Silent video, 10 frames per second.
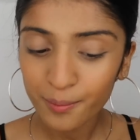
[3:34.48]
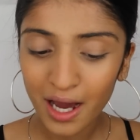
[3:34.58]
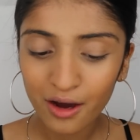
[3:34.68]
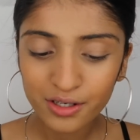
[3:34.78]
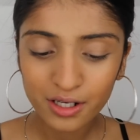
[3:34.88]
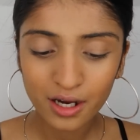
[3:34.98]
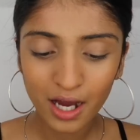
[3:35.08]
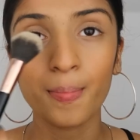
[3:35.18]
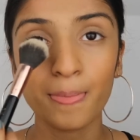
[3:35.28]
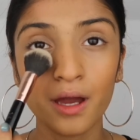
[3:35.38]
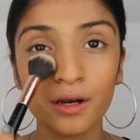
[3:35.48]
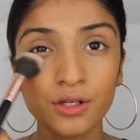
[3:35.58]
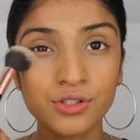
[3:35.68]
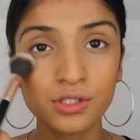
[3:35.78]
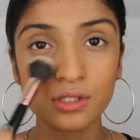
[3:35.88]
powder, and then
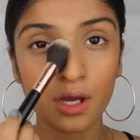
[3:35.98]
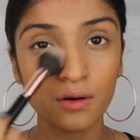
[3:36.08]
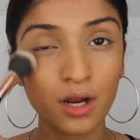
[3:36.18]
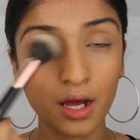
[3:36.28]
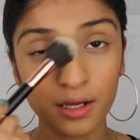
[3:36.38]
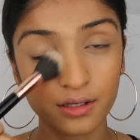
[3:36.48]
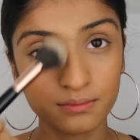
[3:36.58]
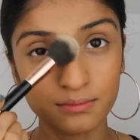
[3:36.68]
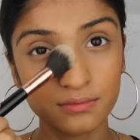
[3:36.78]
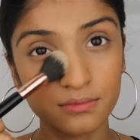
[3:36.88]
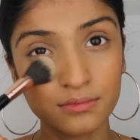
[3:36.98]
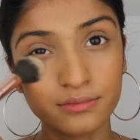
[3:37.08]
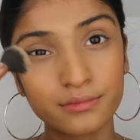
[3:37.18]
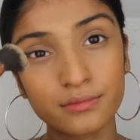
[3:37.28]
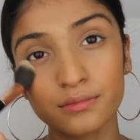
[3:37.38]
I just go like
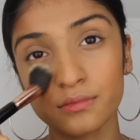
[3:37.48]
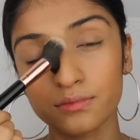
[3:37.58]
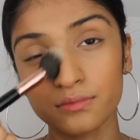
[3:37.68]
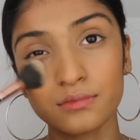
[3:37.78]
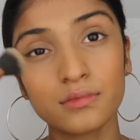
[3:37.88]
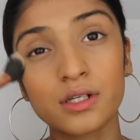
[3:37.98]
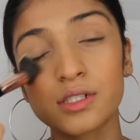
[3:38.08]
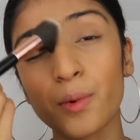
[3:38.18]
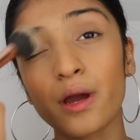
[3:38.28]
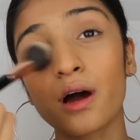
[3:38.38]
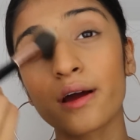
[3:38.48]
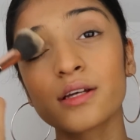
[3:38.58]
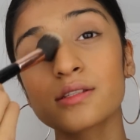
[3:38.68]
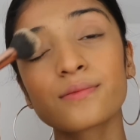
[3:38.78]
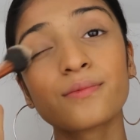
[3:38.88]
under my
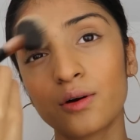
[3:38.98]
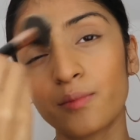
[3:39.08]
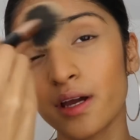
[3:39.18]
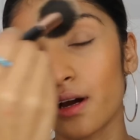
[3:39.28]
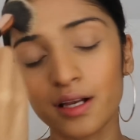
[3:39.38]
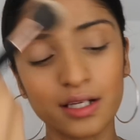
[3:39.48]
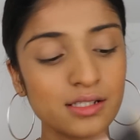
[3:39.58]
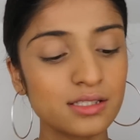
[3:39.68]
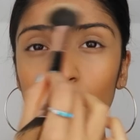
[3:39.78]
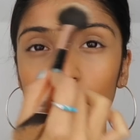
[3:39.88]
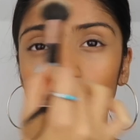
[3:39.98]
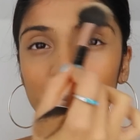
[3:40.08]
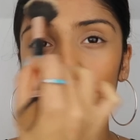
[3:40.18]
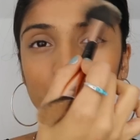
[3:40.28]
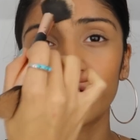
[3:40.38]
eyes, on my eyelids, on
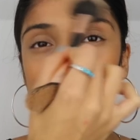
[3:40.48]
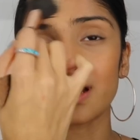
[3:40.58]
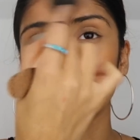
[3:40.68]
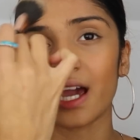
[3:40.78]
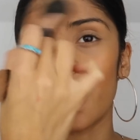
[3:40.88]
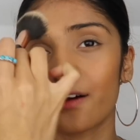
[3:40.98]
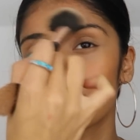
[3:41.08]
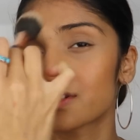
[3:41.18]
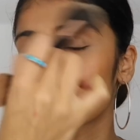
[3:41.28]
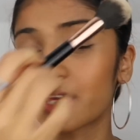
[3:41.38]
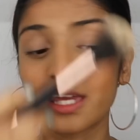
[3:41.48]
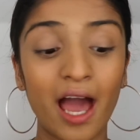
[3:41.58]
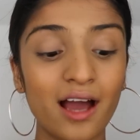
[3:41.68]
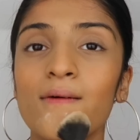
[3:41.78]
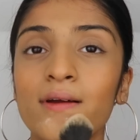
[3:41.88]
my forehead. These are like areas that
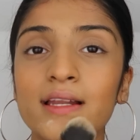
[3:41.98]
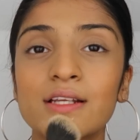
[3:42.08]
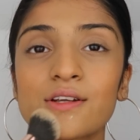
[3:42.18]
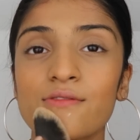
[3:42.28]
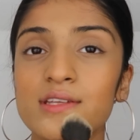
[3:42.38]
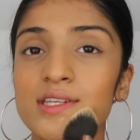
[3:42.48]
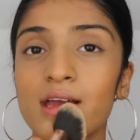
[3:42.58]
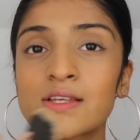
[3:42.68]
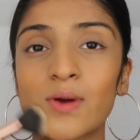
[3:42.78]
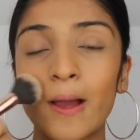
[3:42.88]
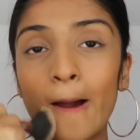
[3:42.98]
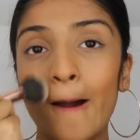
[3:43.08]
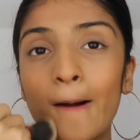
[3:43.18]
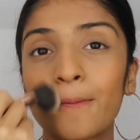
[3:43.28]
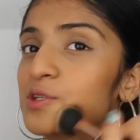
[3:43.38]
get oily during the day, so I
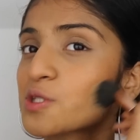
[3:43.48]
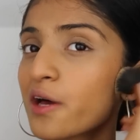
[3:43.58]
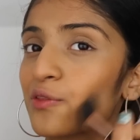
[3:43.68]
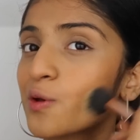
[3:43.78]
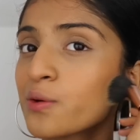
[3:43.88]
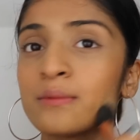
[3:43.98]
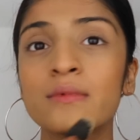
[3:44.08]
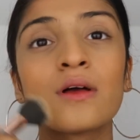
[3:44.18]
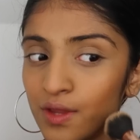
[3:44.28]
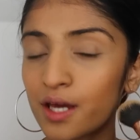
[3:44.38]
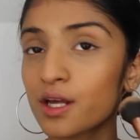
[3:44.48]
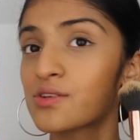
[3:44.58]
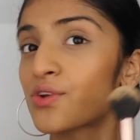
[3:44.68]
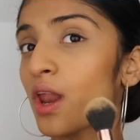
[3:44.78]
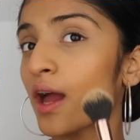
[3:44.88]
have to set them. And then
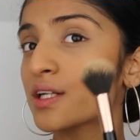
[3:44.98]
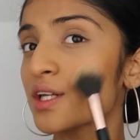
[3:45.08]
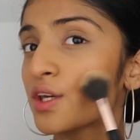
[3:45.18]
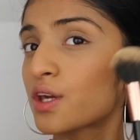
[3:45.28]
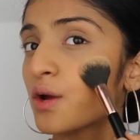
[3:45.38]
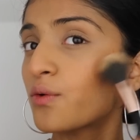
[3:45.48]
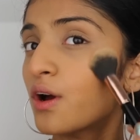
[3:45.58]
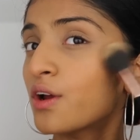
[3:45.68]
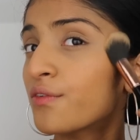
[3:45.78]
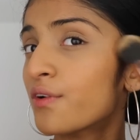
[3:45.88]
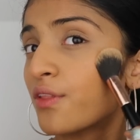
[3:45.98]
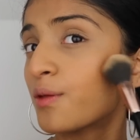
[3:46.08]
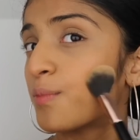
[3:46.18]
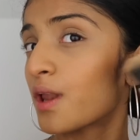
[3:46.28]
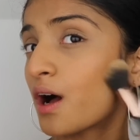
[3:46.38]
I lightly go over
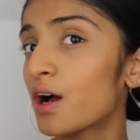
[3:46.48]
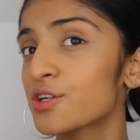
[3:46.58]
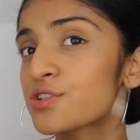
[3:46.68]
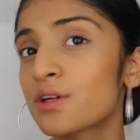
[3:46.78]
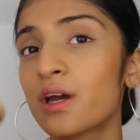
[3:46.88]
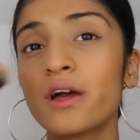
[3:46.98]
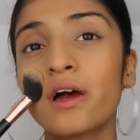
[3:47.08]
the blush,